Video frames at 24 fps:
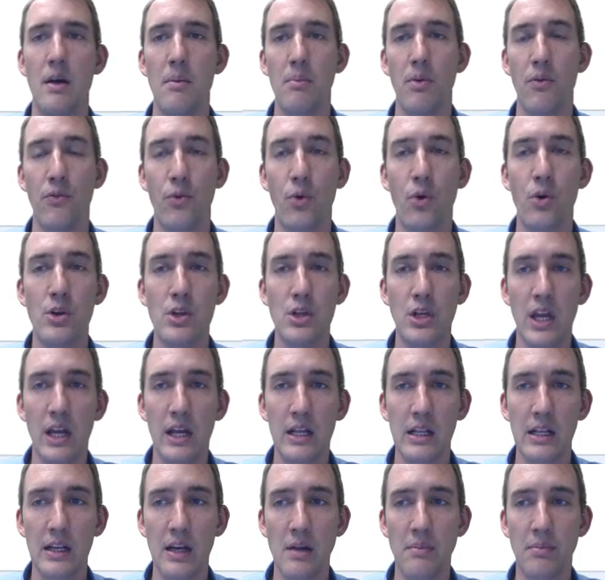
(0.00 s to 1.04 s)
before, you could
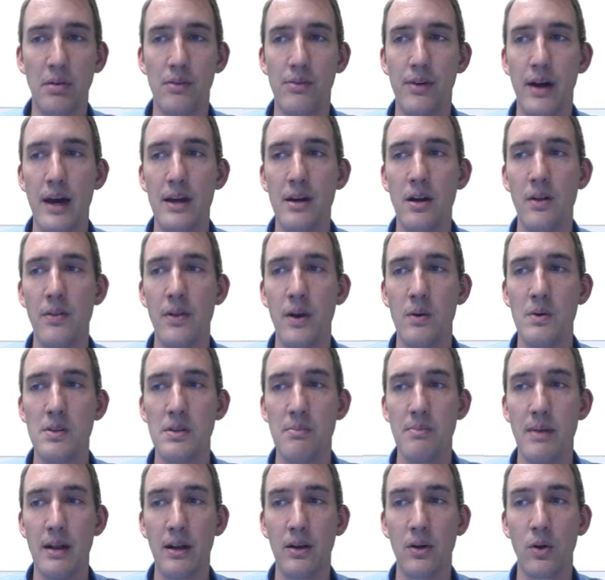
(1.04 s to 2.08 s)
click on provider, there was a
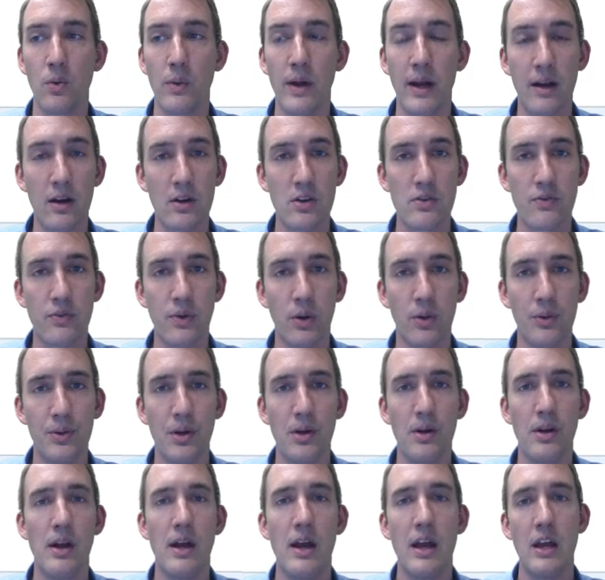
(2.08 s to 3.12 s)
medical records
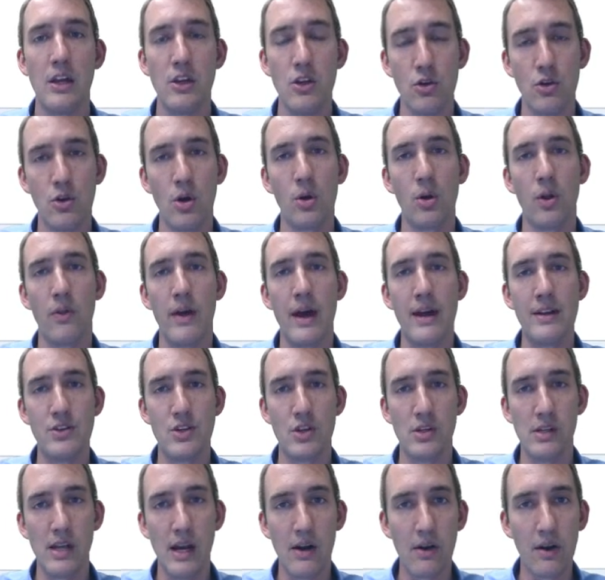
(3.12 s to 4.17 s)
folder. You'd go to that
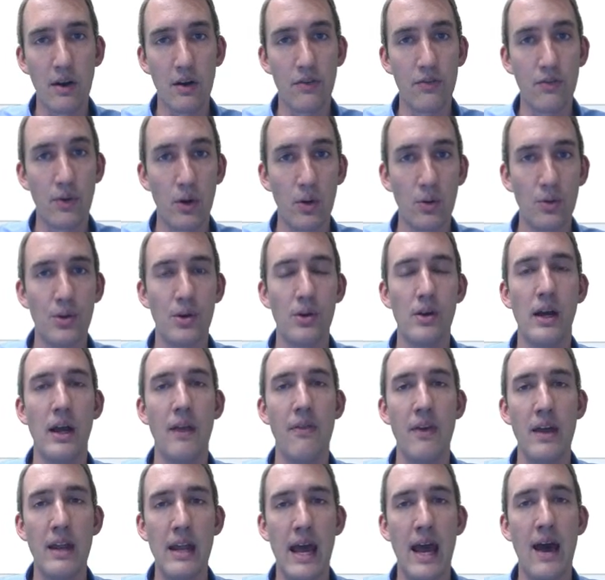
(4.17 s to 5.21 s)
generic folder and
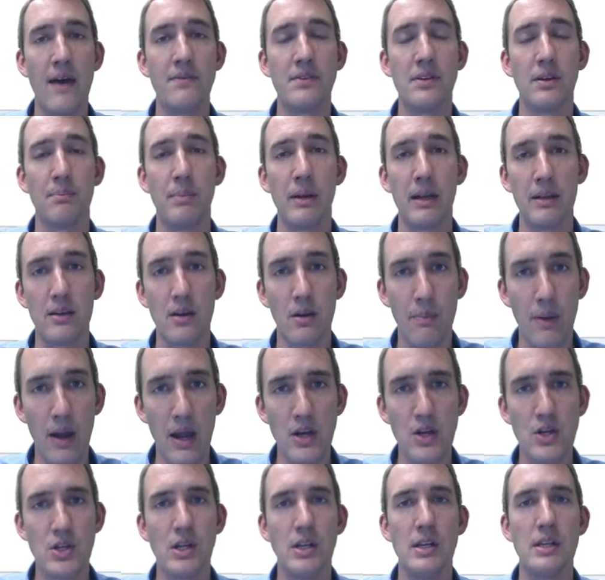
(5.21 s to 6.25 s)
then have to pick your
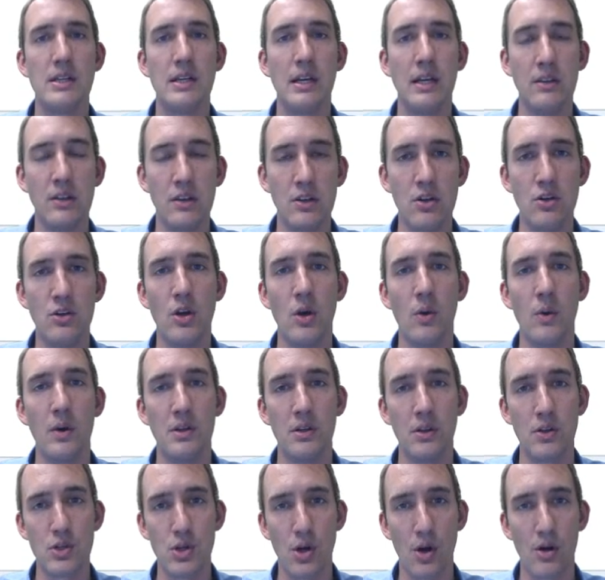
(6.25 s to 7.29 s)
patient, and then you'd go
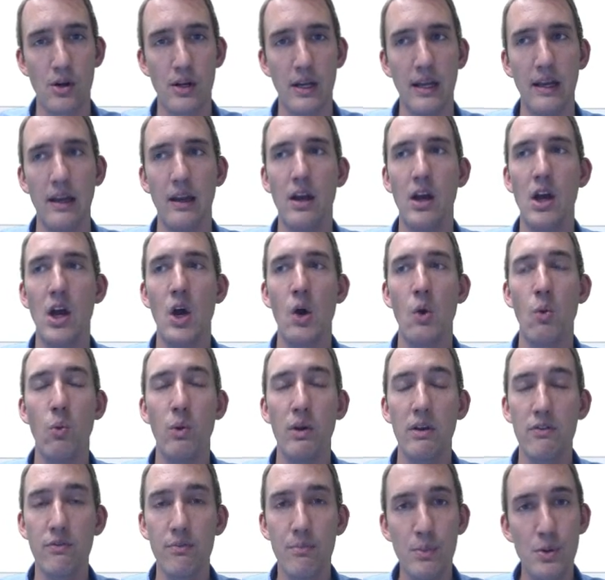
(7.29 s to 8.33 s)
into charting.
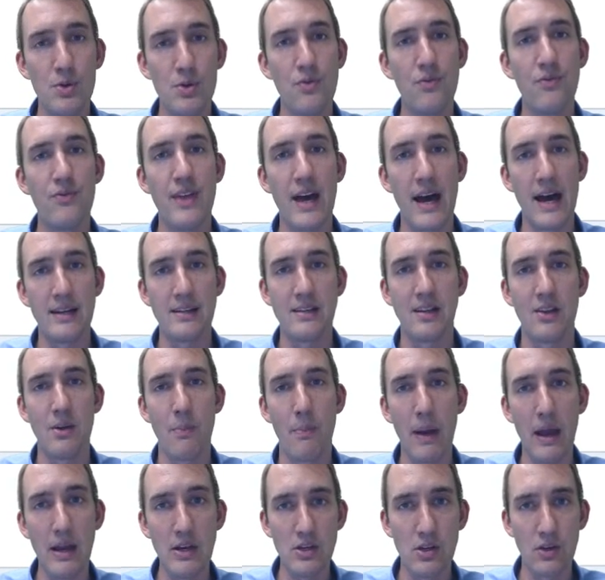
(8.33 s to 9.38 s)
We've moved that to the
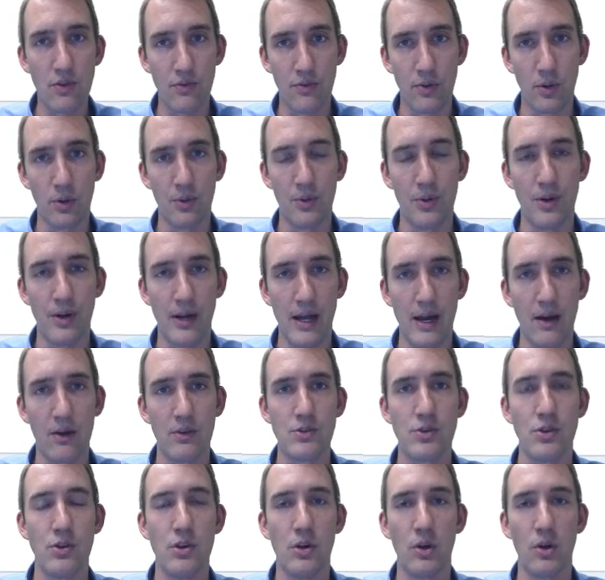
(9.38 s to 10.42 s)
patient folder now.
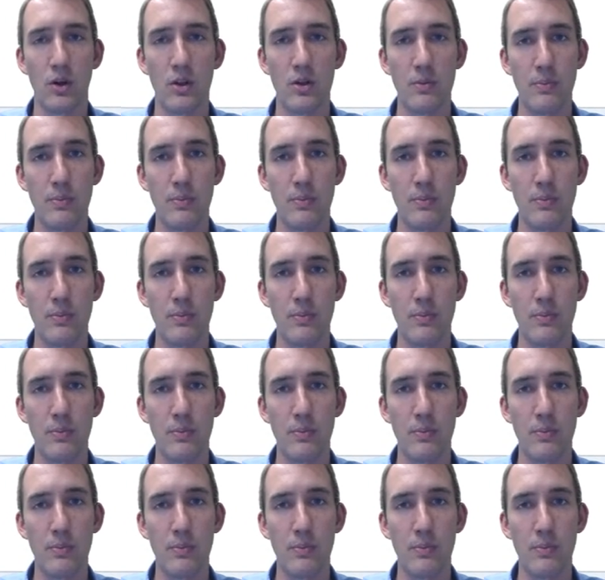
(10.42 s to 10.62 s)
So you go to the